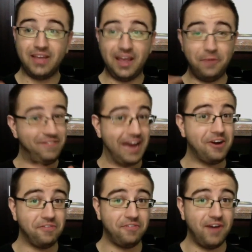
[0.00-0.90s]
okay, we've
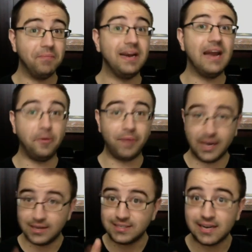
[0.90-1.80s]
had our fun, but now
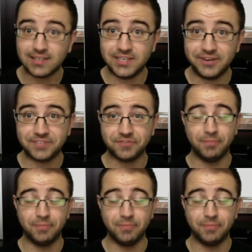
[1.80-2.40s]
we got to talk serious